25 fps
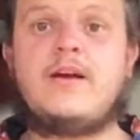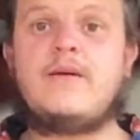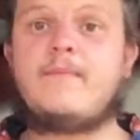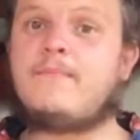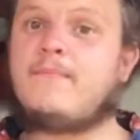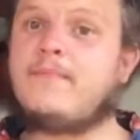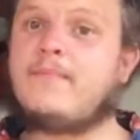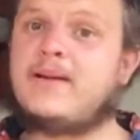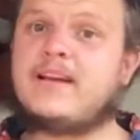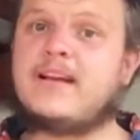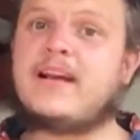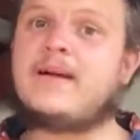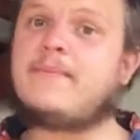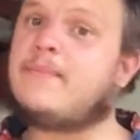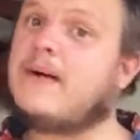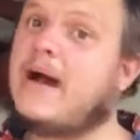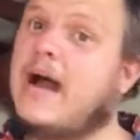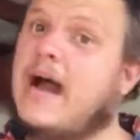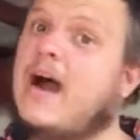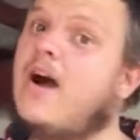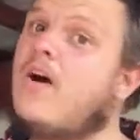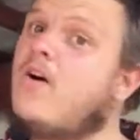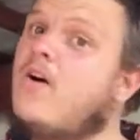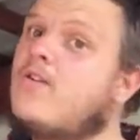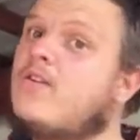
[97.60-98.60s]
pick up
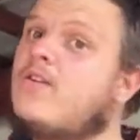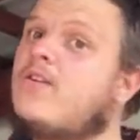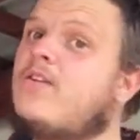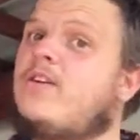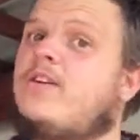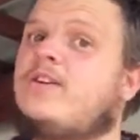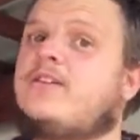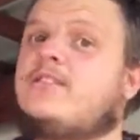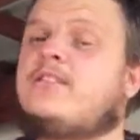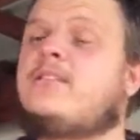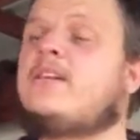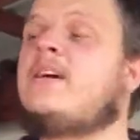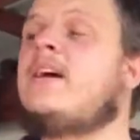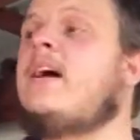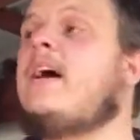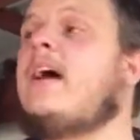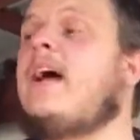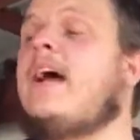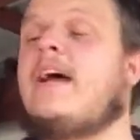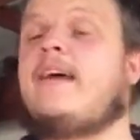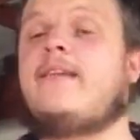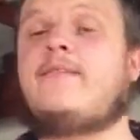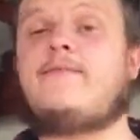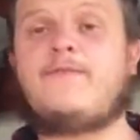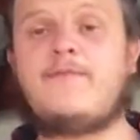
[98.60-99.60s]
our cross
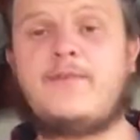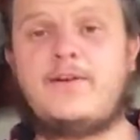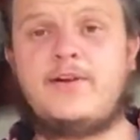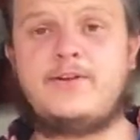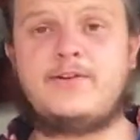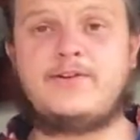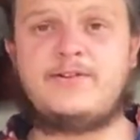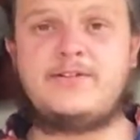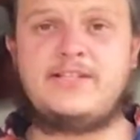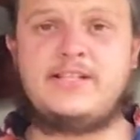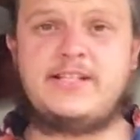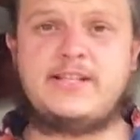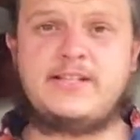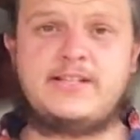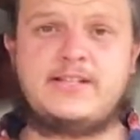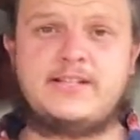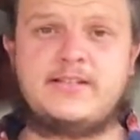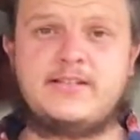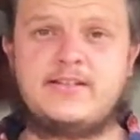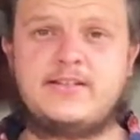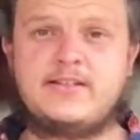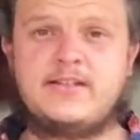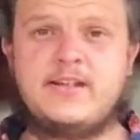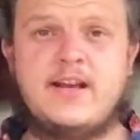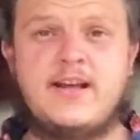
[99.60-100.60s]
and follow
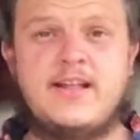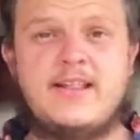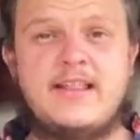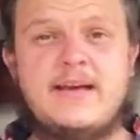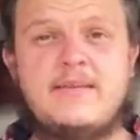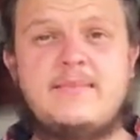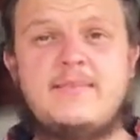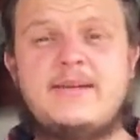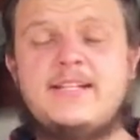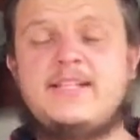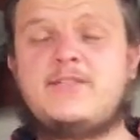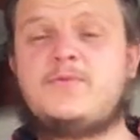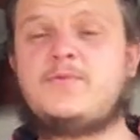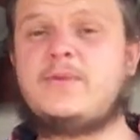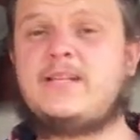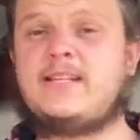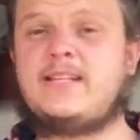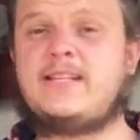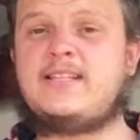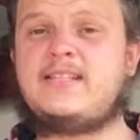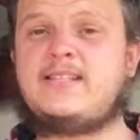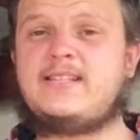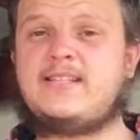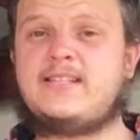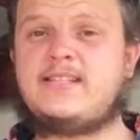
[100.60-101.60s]
Jesus. That means we
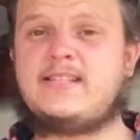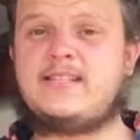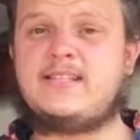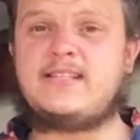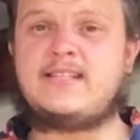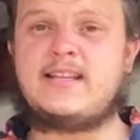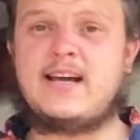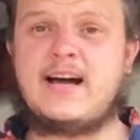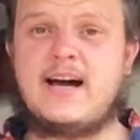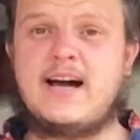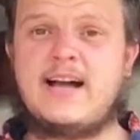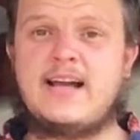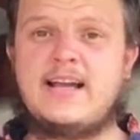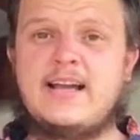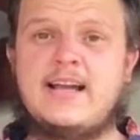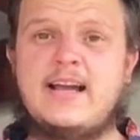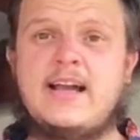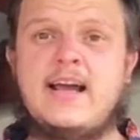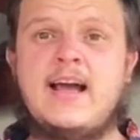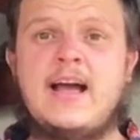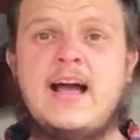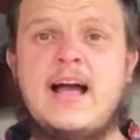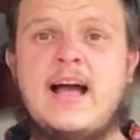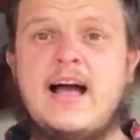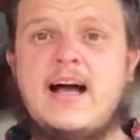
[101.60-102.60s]
need to deny
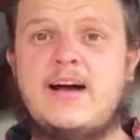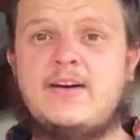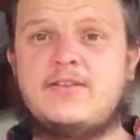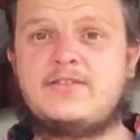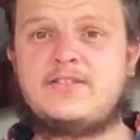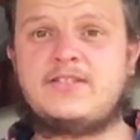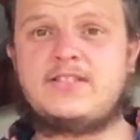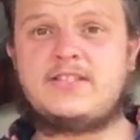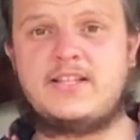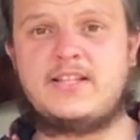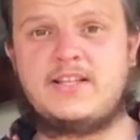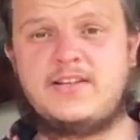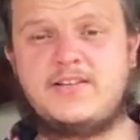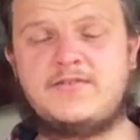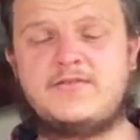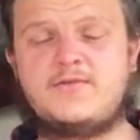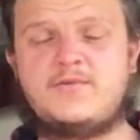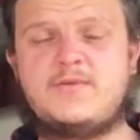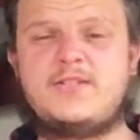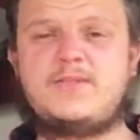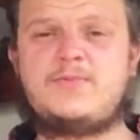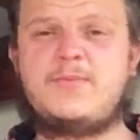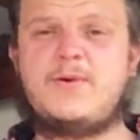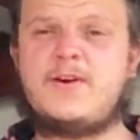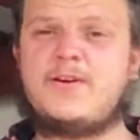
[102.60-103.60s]
ourselves. We
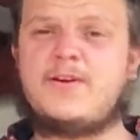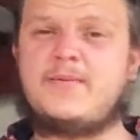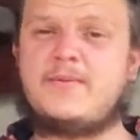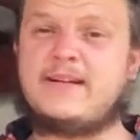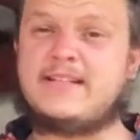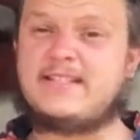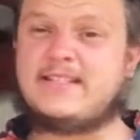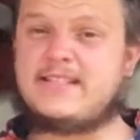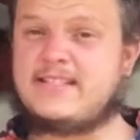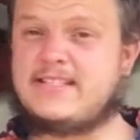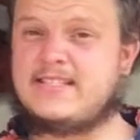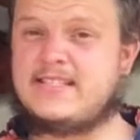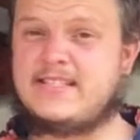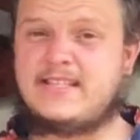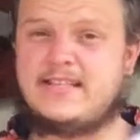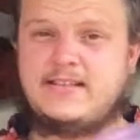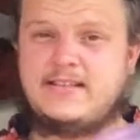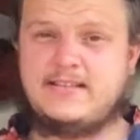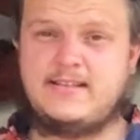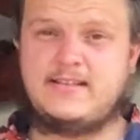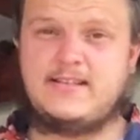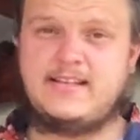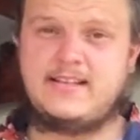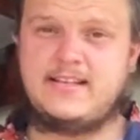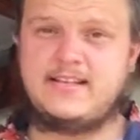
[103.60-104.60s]
spoke about sin
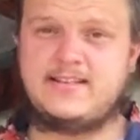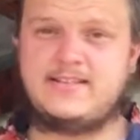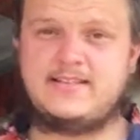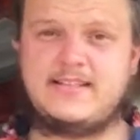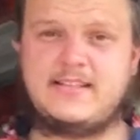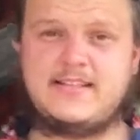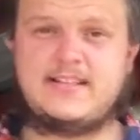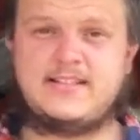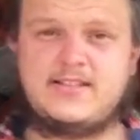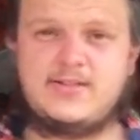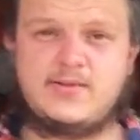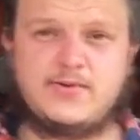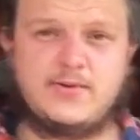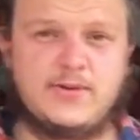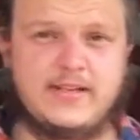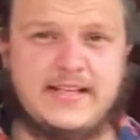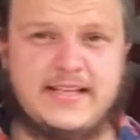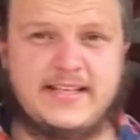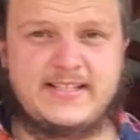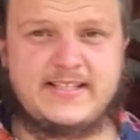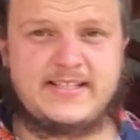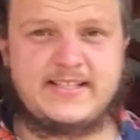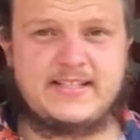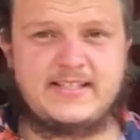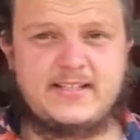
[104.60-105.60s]
in our Sunday school
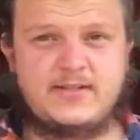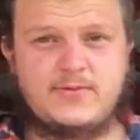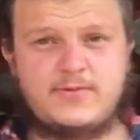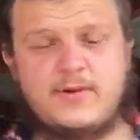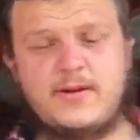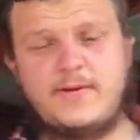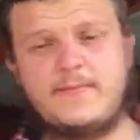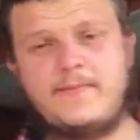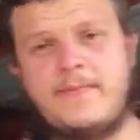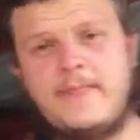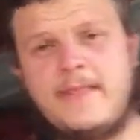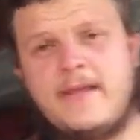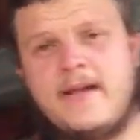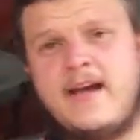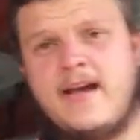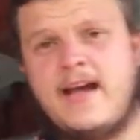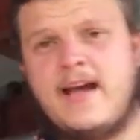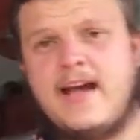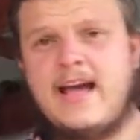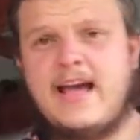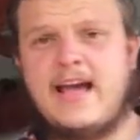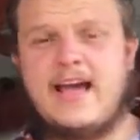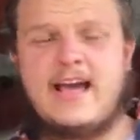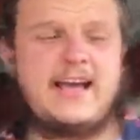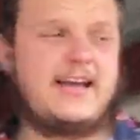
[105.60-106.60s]
lesson as well.
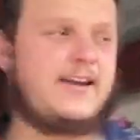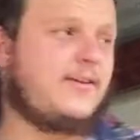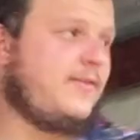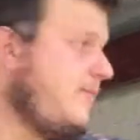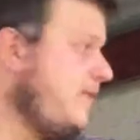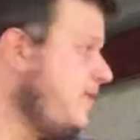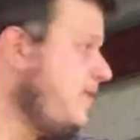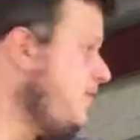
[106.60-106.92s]
And we